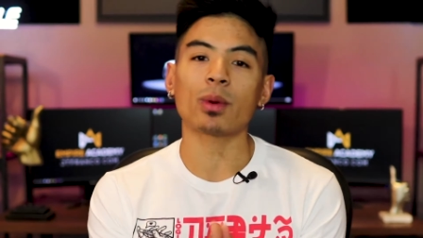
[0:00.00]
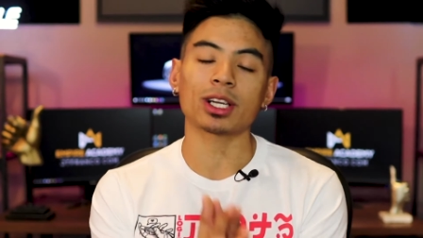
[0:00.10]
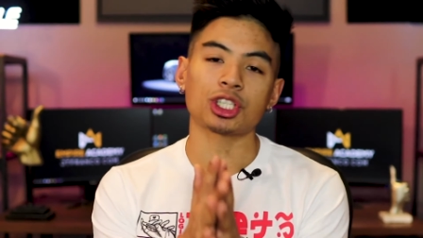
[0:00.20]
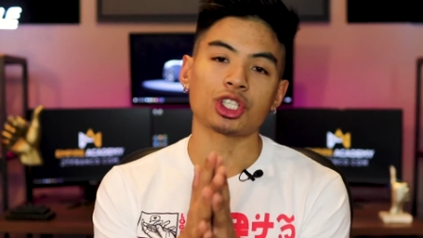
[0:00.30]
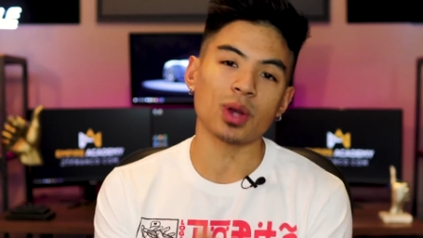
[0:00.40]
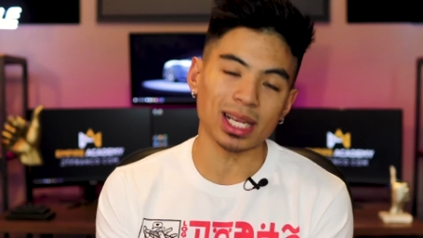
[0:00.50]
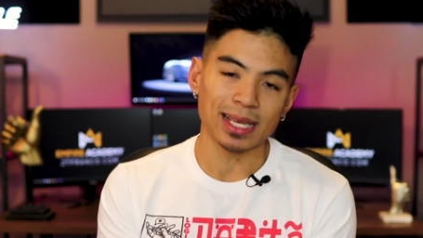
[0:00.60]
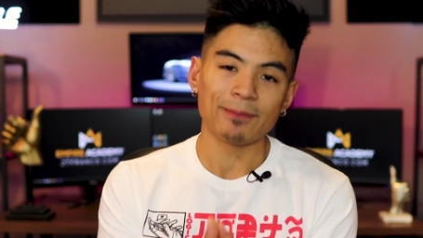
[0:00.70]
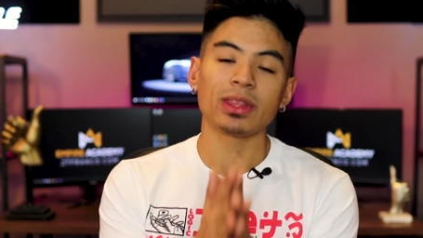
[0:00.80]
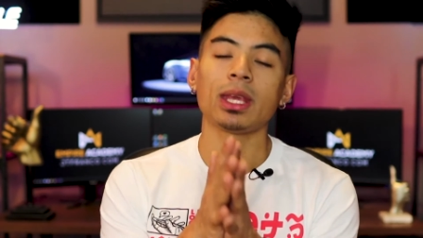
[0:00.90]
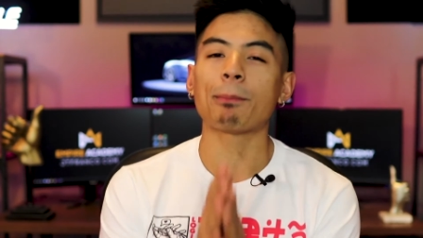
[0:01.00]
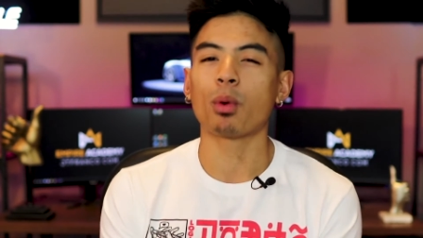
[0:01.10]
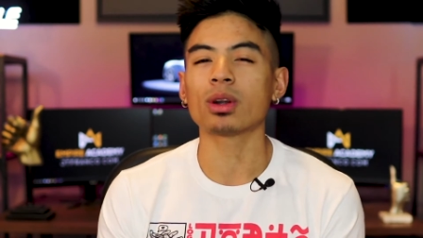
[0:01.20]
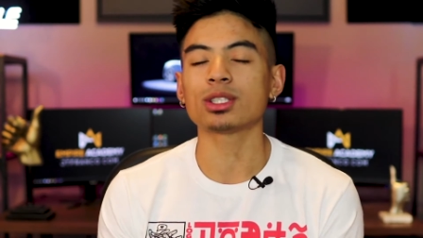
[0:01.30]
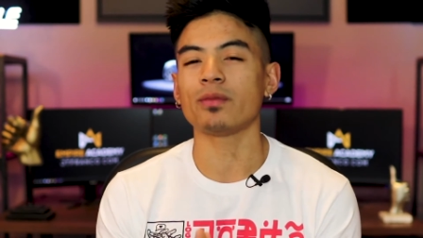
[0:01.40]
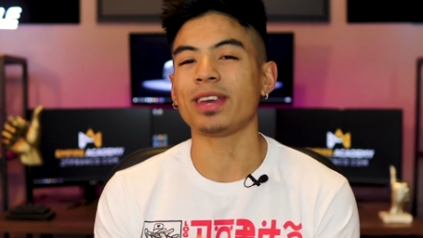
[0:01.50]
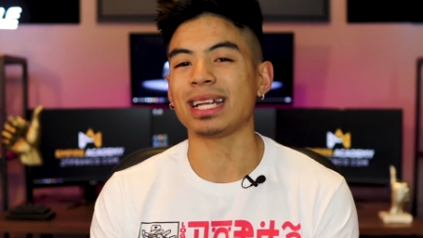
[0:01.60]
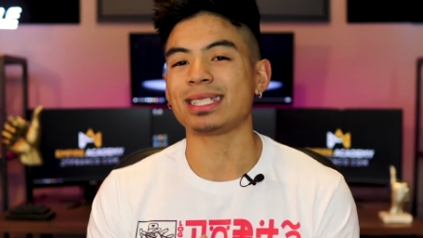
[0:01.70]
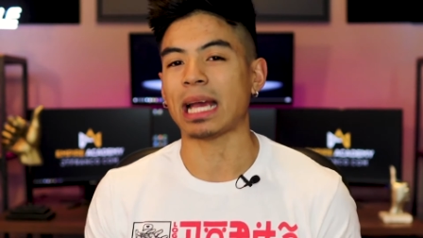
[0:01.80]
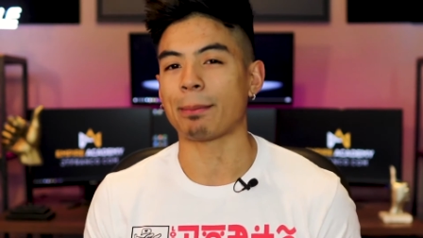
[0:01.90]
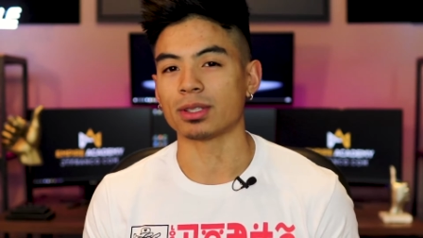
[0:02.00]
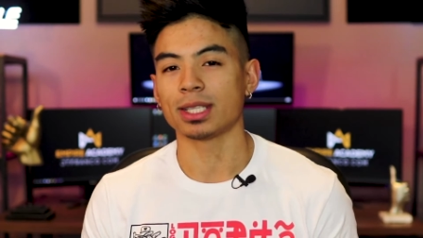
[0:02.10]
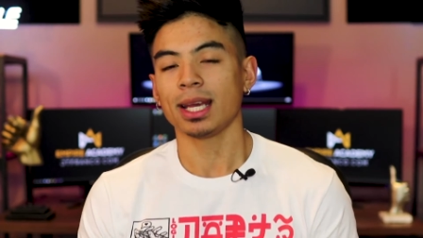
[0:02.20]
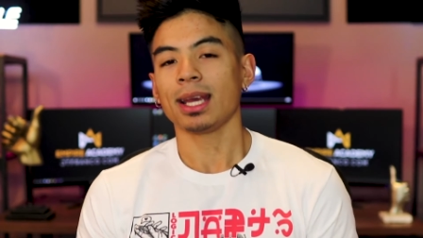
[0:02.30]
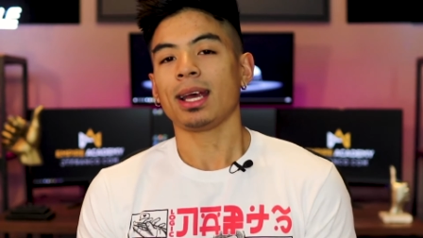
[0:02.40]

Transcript: I wanna stress the importance of getting samples.